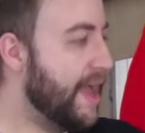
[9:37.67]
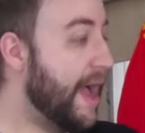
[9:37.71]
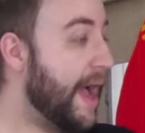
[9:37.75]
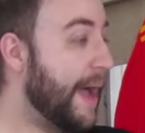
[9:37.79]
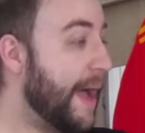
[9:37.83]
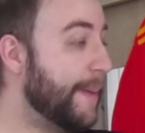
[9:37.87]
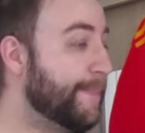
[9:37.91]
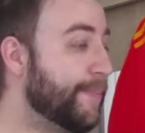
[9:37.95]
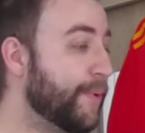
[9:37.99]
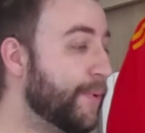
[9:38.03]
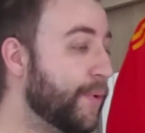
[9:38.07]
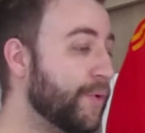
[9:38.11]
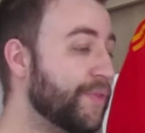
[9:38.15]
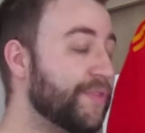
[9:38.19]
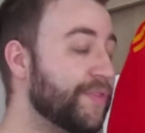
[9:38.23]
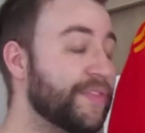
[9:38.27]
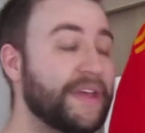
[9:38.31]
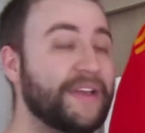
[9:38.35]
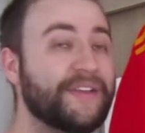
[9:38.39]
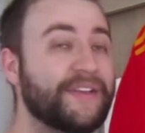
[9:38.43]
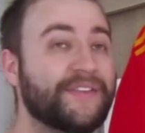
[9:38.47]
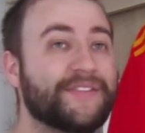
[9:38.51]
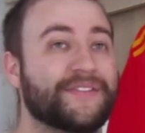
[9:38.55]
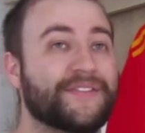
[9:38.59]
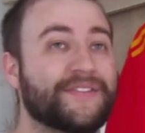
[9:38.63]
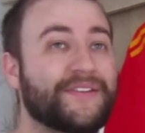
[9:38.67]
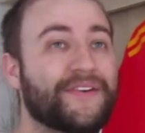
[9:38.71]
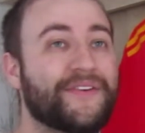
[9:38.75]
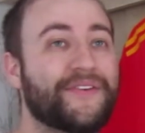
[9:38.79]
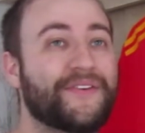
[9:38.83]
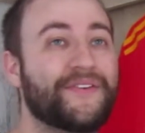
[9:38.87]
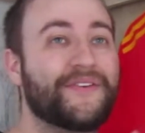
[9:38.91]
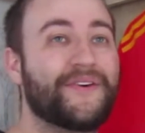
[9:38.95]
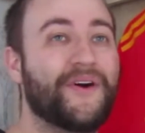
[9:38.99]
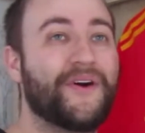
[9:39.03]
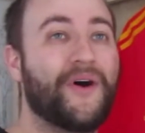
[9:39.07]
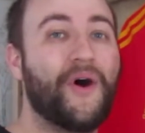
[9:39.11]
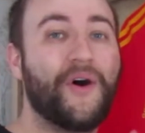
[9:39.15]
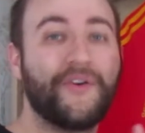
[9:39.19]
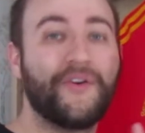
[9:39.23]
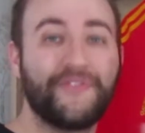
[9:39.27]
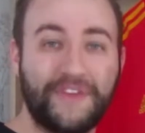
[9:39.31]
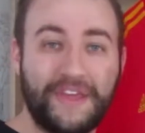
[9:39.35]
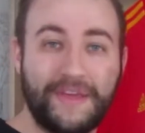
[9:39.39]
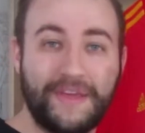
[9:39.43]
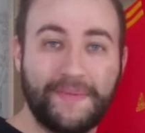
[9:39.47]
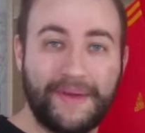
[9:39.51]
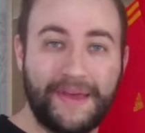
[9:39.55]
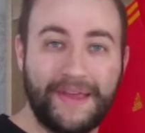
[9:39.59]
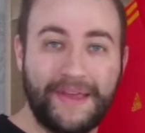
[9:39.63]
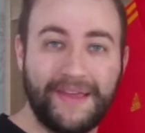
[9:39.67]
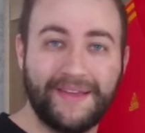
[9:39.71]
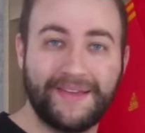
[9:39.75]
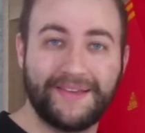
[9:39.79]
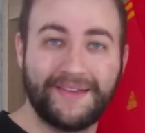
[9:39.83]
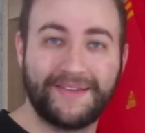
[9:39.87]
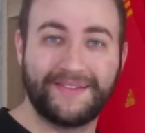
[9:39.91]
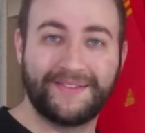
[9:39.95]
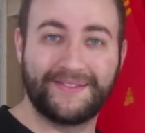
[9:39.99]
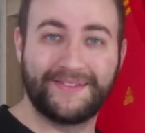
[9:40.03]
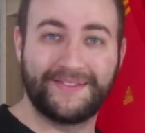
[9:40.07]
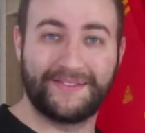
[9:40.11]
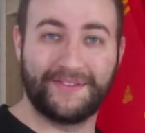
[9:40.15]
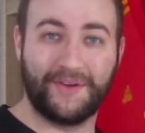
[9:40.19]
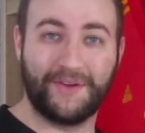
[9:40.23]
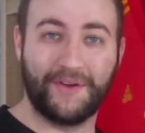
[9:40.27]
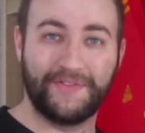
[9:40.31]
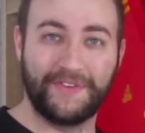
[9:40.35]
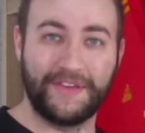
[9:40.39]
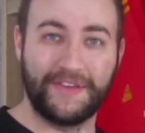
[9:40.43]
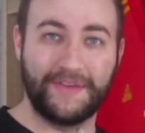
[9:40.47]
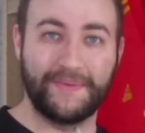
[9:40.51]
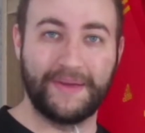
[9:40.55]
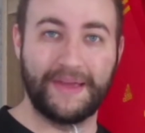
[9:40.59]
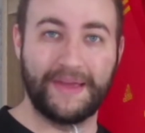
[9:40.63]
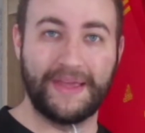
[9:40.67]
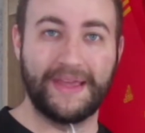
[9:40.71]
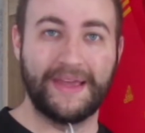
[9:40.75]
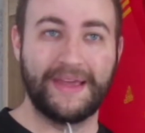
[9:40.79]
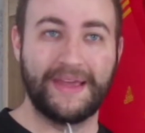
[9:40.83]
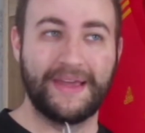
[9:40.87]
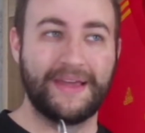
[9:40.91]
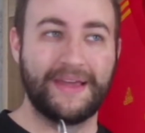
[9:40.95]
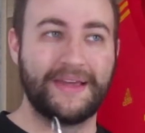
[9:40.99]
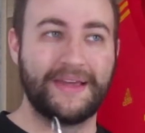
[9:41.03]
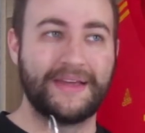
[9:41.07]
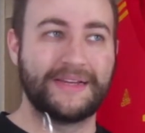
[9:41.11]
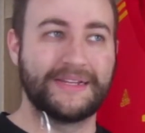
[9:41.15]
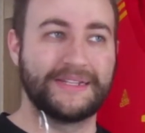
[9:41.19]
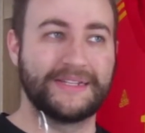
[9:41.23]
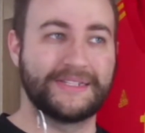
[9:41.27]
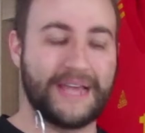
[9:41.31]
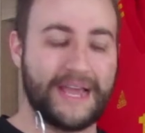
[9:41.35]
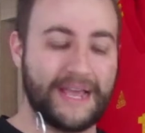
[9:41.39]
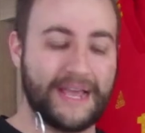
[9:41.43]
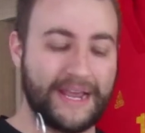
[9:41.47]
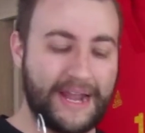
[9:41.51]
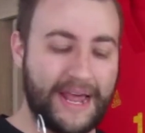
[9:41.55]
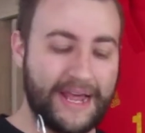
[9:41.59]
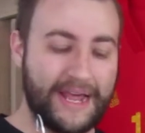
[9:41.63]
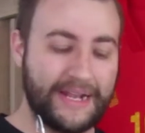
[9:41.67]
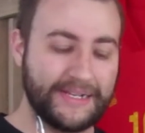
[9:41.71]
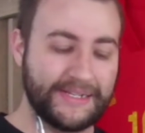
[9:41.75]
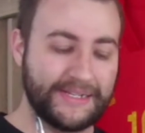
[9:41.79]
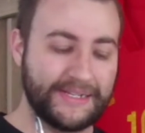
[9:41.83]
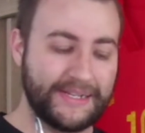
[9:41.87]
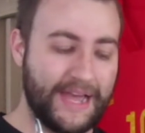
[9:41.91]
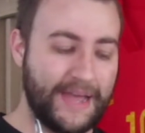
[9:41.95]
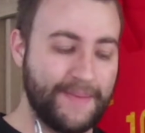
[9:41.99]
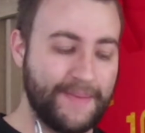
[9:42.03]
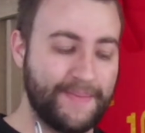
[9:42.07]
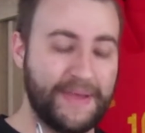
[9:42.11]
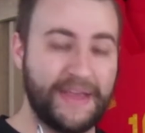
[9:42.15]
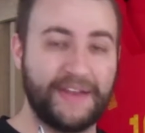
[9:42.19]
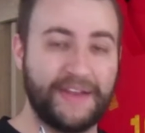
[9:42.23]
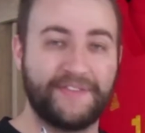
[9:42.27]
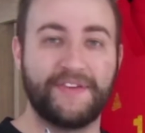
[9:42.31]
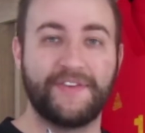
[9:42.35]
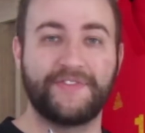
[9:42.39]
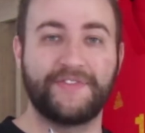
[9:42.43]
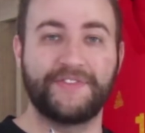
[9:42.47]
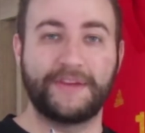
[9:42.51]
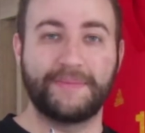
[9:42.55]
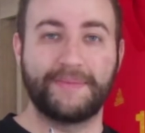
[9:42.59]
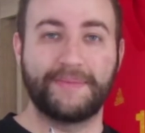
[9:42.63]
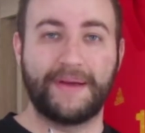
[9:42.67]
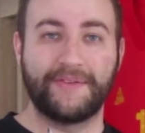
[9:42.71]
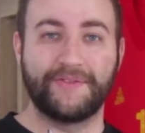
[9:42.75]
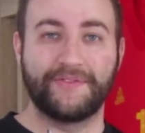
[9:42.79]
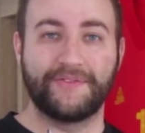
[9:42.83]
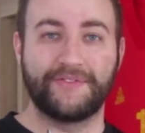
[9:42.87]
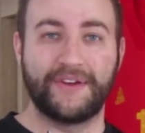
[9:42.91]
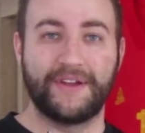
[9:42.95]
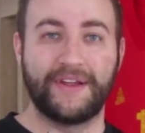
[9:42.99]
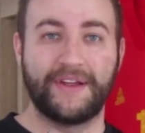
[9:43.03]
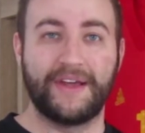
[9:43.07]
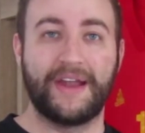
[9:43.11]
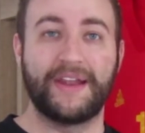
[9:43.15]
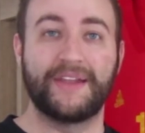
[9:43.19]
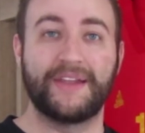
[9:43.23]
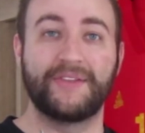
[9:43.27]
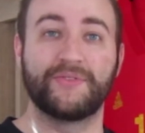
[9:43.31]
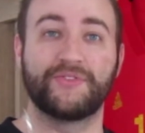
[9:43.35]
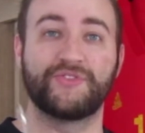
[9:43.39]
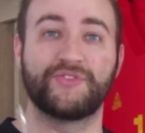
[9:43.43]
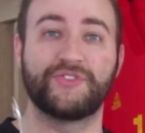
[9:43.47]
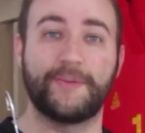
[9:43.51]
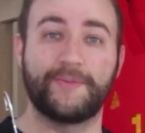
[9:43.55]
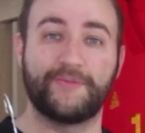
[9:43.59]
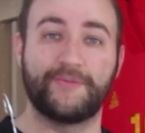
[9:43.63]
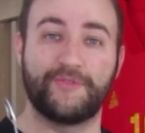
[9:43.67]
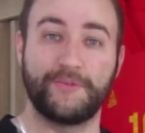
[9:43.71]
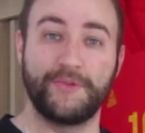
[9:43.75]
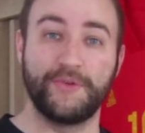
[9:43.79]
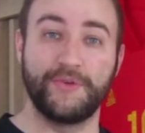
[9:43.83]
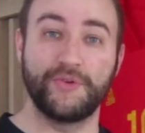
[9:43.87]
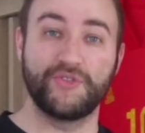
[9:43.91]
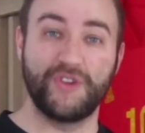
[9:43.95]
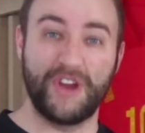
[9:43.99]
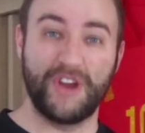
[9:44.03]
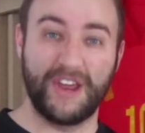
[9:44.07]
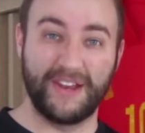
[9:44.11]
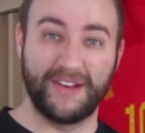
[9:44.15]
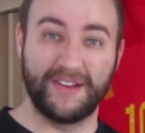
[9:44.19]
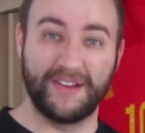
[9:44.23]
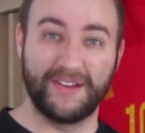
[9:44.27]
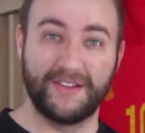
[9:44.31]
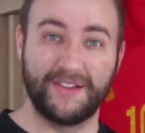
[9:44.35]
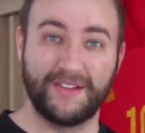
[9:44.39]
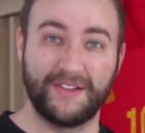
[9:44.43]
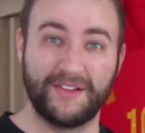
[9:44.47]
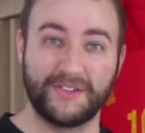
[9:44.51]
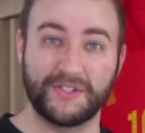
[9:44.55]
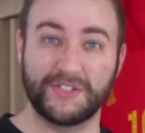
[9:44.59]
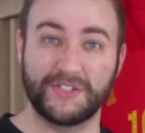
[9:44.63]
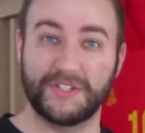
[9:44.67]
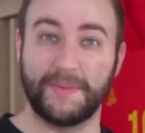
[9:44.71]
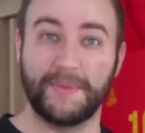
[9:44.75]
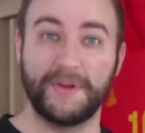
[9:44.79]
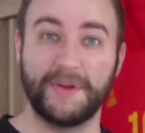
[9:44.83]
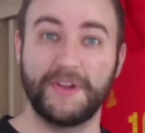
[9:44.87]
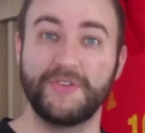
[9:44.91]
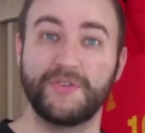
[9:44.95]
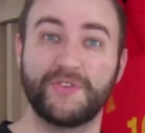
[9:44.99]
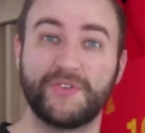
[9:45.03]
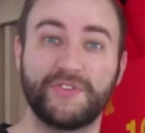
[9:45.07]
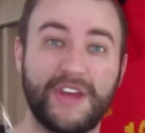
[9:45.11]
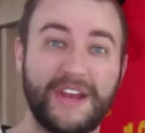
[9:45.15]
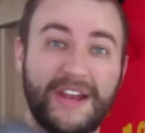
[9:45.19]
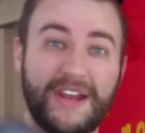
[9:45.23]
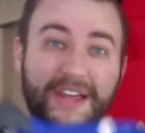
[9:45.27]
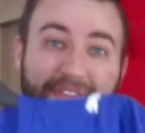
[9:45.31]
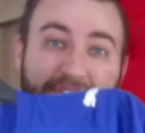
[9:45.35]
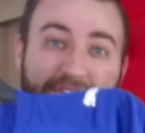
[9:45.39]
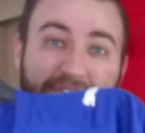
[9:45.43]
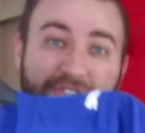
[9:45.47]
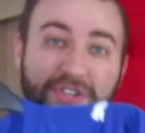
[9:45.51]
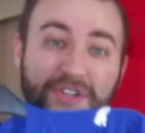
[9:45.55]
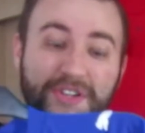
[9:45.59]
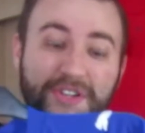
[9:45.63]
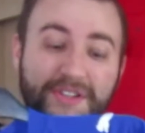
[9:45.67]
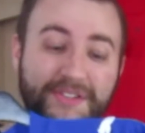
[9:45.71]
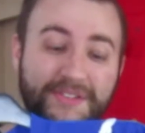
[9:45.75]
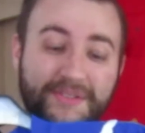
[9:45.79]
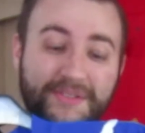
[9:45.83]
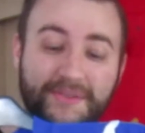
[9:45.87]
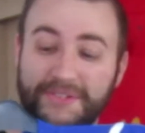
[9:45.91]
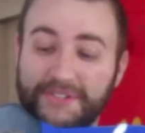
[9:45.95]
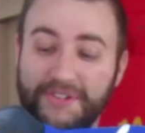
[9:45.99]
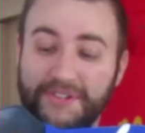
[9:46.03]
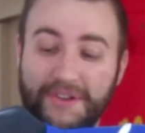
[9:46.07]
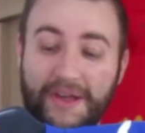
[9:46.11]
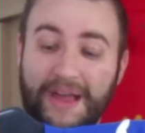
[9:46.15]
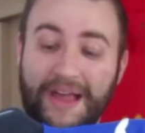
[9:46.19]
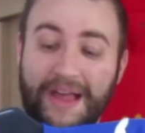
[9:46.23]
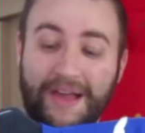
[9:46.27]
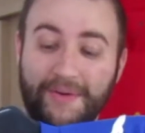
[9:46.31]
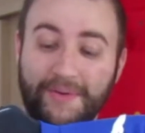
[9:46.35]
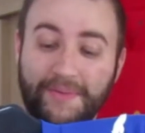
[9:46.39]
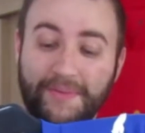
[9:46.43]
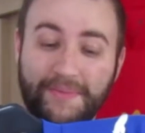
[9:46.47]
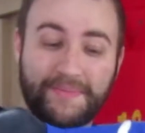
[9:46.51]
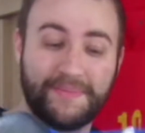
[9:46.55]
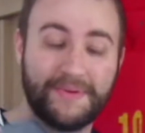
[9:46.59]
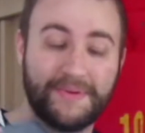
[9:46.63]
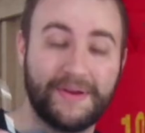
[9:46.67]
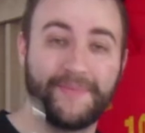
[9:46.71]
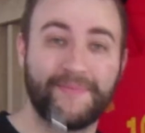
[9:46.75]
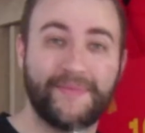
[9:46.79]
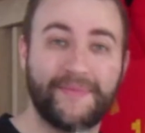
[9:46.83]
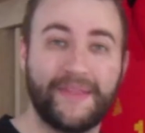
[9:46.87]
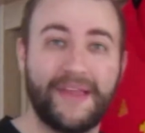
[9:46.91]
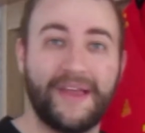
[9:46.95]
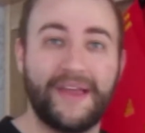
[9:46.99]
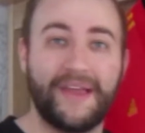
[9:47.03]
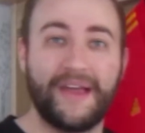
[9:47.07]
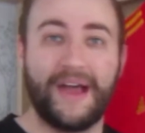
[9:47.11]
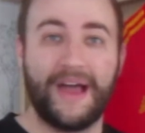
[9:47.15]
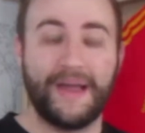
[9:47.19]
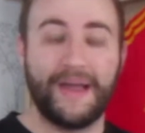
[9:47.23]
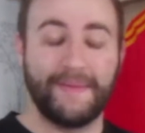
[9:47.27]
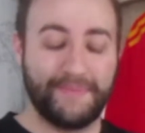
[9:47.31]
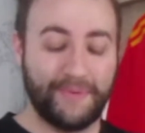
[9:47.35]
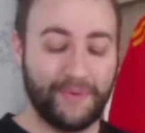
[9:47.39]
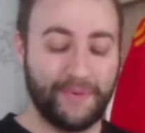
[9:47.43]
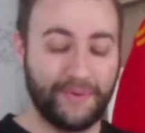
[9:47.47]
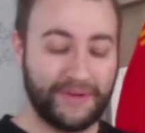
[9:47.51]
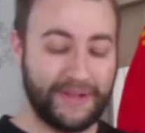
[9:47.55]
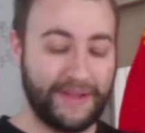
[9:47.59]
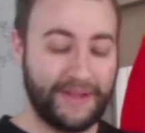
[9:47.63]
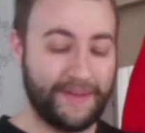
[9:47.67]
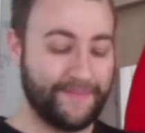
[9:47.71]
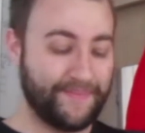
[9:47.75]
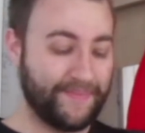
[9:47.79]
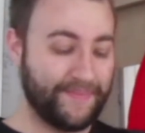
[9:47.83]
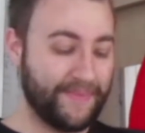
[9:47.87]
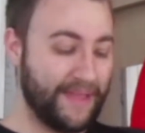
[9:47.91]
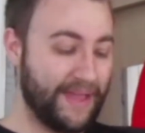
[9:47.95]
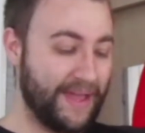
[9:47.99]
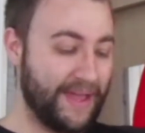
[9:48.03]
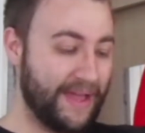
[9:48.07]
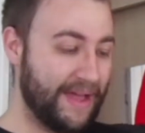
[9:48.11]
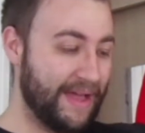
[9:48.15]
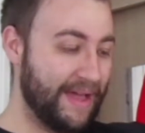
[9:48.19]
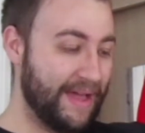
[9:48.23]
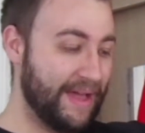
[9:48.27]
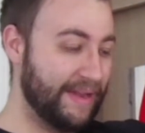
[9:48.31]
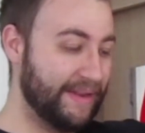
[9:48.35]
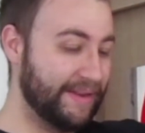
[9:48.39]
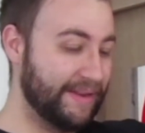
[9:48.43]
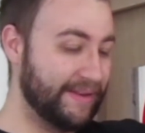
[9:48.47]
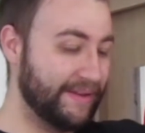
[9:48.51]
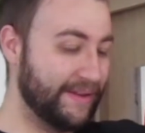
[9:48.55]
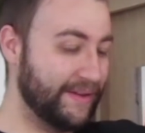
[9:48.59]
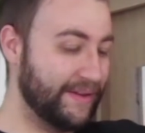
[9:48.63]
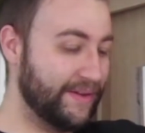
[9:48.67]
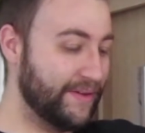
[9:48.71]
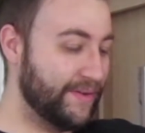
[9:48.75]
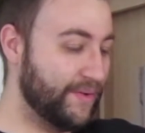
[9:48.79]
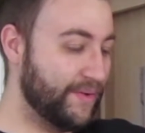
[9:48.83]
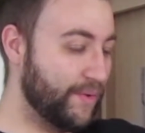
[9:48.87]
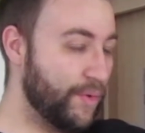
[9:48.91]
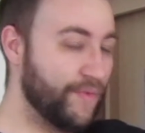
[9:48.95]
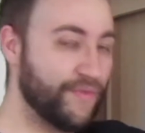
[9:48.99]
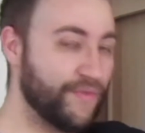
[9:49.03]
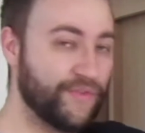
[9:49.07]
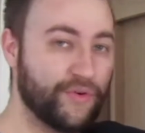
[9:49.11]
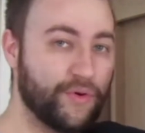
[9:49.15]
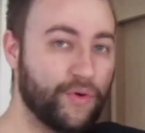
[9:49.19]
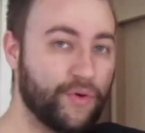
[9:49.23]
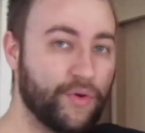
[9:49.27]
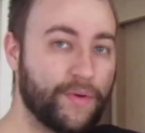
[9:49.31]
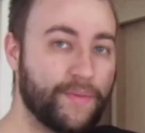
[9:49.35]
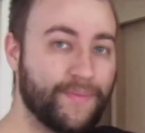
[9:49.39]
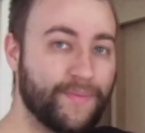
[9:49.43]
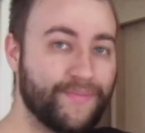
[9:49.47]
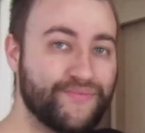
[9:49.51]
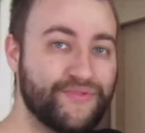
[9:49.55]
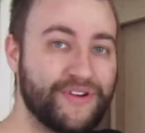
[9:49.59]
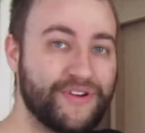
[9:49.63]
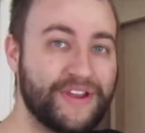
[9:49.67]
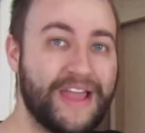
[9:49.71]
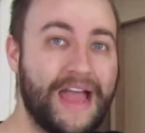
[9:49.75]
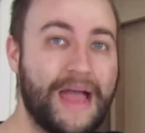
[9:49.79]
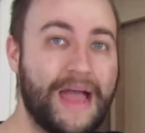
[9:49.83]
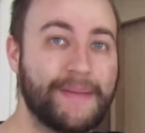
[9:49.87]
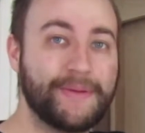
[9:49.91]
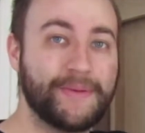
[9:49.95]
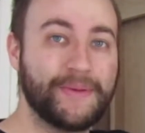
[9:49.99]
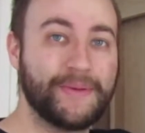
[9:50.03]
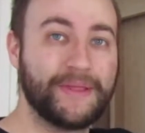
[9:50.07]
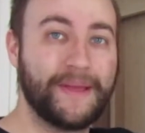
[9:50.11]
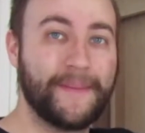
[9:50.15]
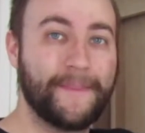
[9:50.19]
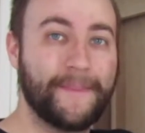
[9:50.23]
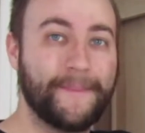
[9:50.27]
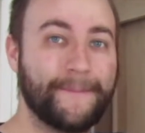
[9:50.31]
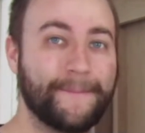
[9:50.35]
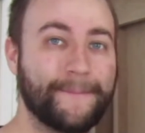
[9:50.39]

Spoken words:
I bought this off eBay. This is off eBay, second hand. I paid £15 for it, and it was shipped from Ukraine. Someone in Ukraine had this shirt, don't know how, but I bought it, and overall pretty happy with it.